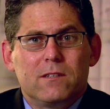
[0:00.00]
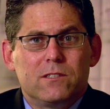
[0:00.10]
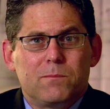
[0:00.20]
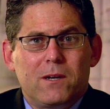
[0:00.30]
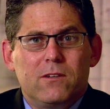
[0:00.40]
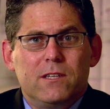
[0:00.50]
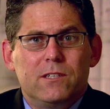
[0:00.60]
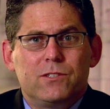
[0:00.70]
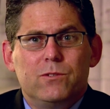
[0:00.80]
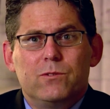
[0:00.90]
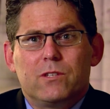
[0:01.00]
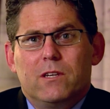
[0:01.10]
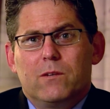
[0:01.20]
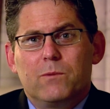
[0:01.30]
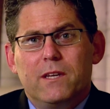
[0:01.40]
disparity issues,
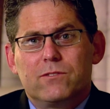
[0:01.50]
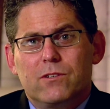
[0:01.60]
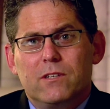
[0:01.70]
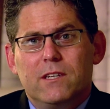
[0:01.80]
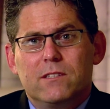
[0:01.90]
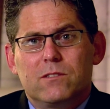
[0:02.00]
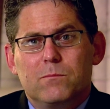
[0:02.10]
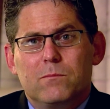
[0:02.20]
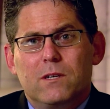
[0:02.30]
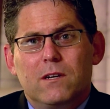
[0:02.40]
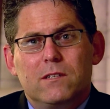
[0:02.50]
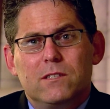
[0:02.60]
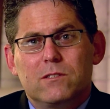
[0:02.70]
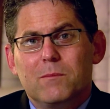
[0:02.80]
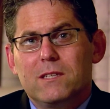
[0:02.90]
and we certainly had some
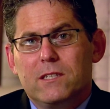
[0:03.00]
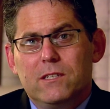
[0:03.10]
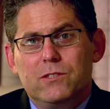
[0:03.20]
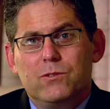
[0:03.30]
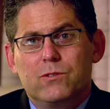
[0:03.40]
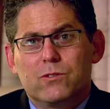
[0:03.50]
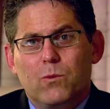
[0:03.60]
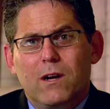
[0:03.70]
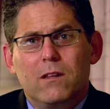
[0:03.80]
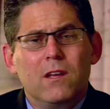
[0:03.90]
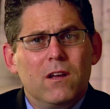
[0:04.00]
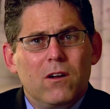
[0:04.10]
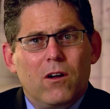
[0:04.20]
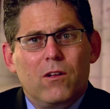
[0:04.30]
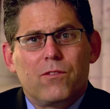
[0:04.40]
disability issues as well.
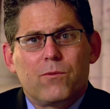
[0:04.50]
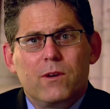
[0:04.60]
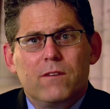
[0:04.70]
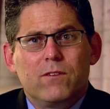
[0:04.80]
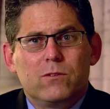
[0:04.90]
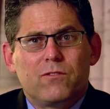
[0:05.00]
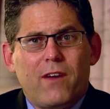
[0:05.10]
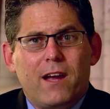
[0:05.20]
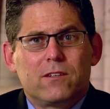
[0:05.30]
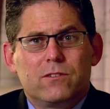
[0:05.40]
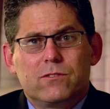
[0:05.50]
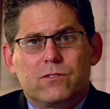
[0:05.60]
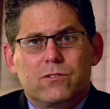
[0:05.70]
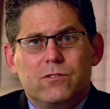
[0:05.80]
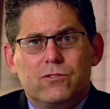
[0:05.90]
All three of those
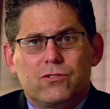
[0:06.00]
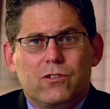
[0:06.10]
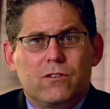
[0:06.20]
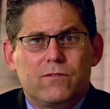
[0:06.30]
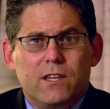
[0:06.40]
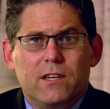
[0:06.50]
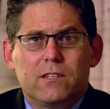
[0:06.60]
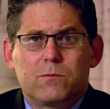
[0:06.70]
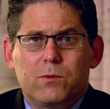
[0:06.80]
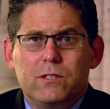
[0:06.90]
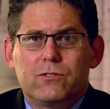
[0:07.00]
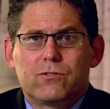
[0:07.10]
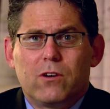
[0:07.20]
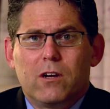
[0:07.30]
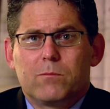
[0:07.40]
factors served as pretty
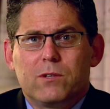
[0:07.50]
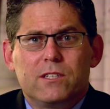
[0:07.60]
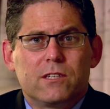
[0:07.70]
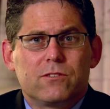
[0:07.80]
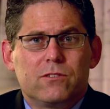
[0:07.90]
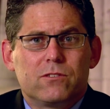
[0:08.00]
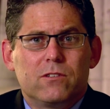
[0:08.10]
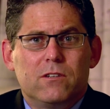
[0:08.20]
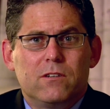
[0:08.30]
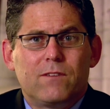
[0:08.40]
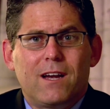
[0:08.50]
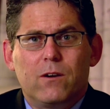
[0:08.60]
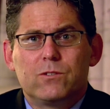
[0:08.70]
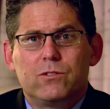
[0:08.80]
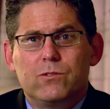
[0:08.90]
strong predictors of
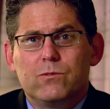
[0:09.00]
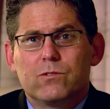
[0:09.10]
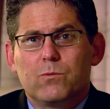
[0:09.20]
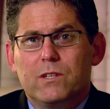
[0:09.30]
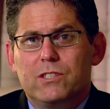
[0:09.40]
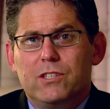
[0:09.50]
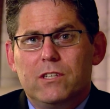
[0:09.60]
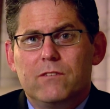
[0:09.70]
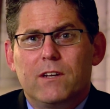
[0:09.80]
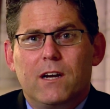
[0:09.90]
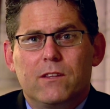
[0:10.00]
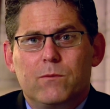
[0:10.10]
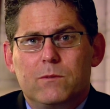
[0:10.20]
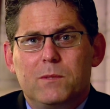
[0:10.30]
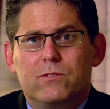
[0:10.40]
how students would achieve and how they
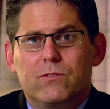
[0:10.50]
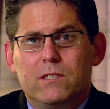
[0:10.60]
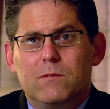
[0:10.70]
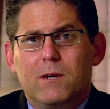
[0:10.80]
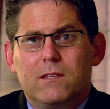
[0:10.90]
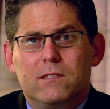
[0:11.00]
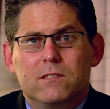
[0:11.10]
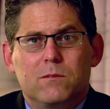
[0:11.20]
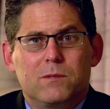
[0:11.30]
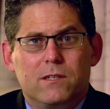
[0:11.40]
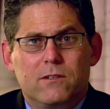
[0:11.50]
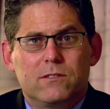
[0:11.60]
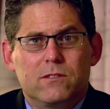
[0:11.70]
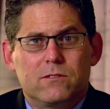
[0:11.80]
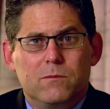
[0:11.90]
would be treated by the disciplinary
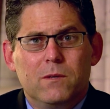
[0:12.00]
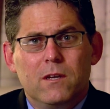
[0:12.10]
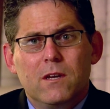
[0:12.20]
system.